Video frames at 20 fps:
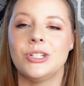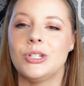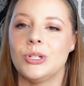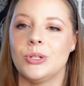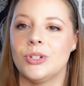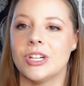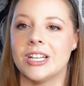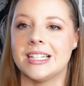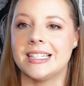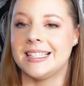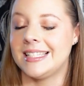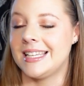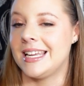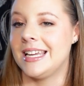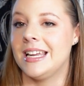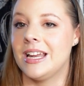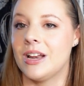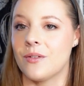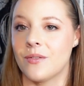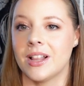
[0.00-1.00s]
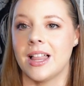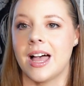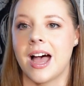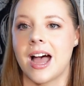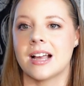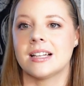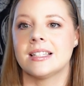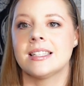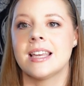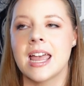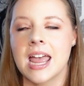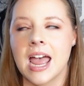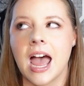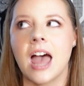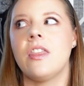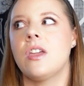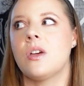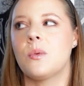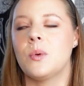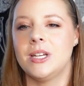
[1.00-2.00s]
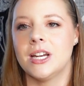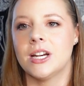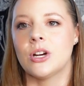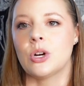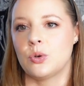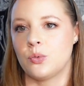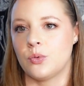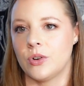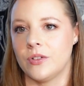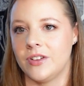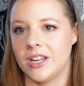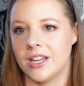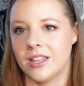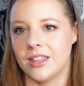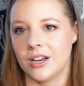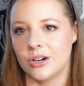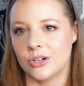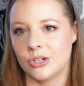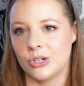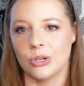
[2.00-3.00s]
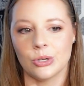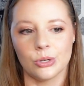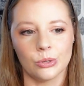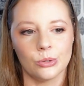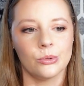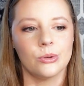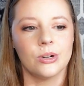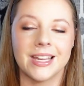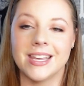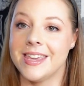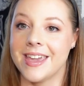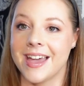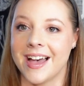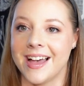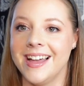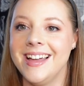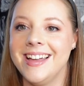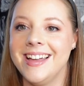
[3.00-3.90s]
to just sit and relax. I think we did a trivia there too. Yeah,